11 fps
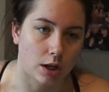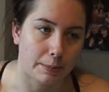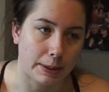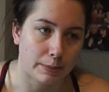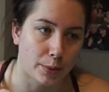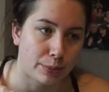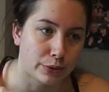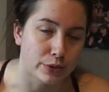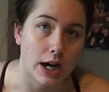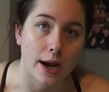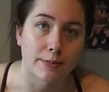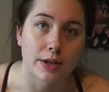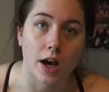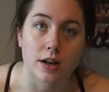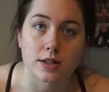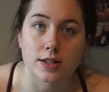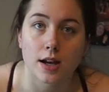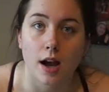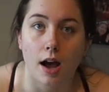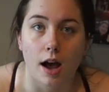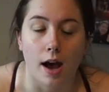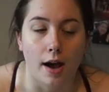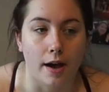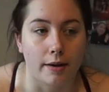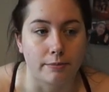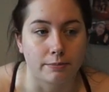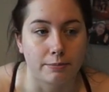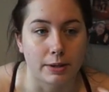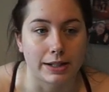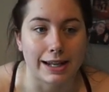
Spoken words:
a bit more pool time than us, but